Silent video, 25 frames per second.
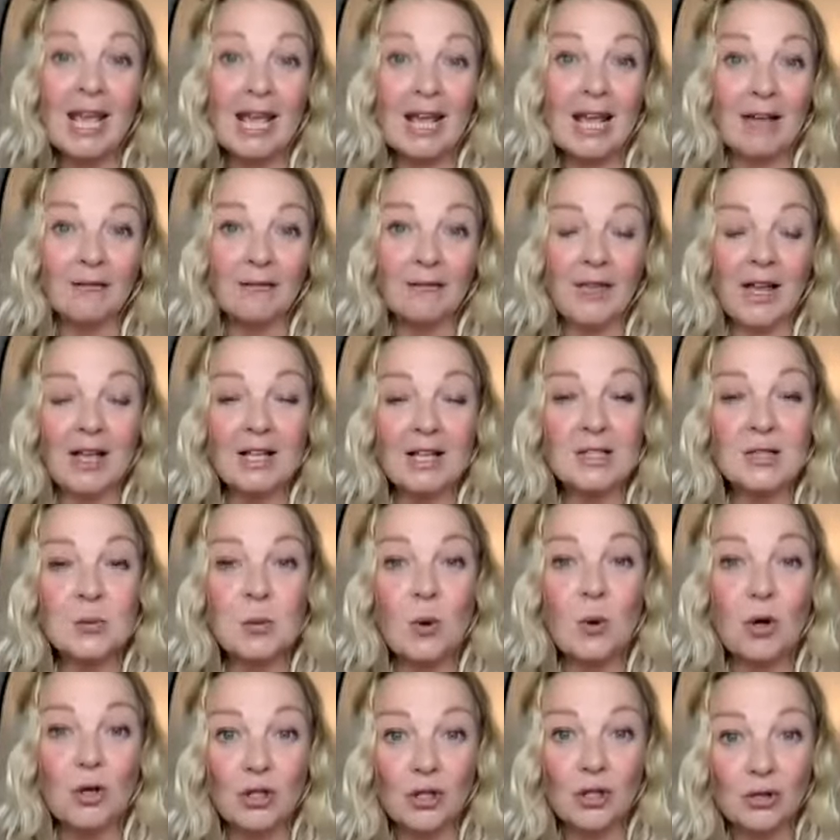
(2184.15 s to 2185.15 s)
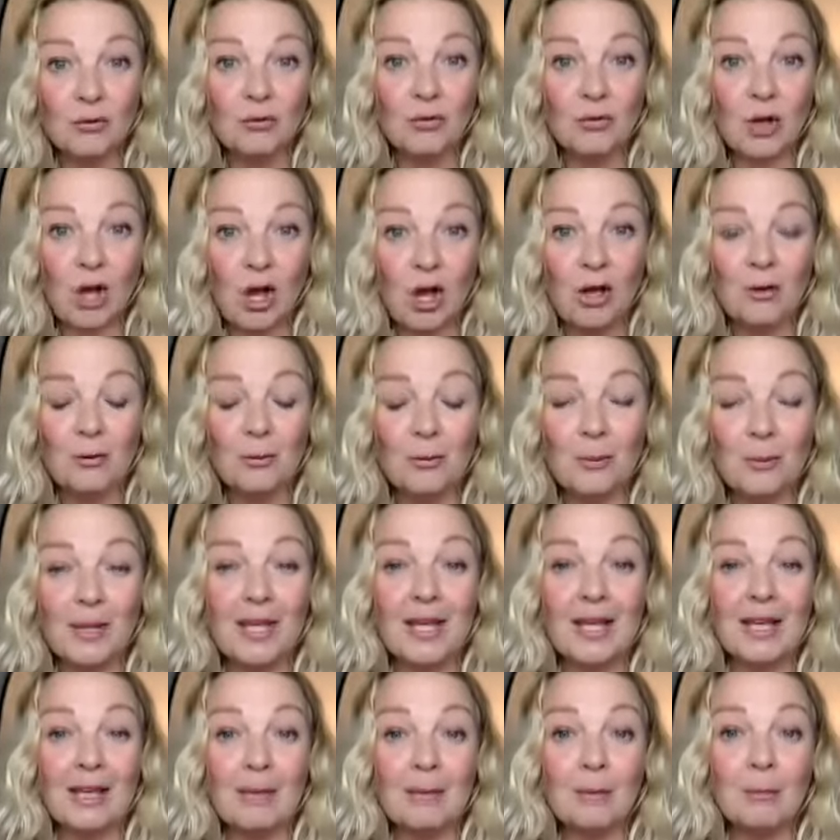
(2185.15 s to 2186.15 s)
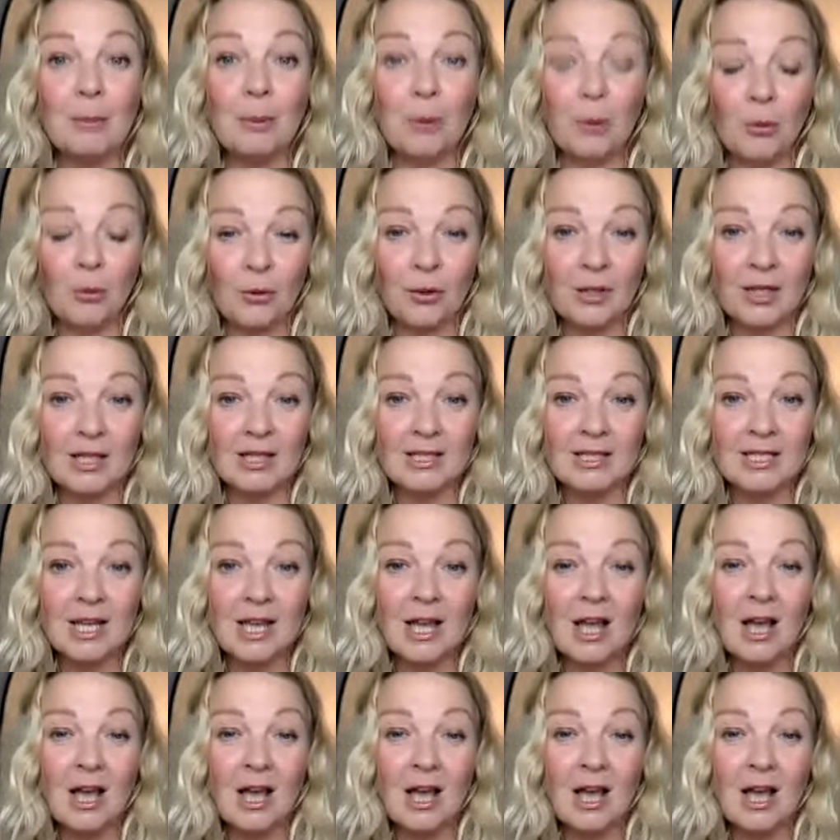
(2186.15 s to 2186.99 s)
If that's what you know, being employed,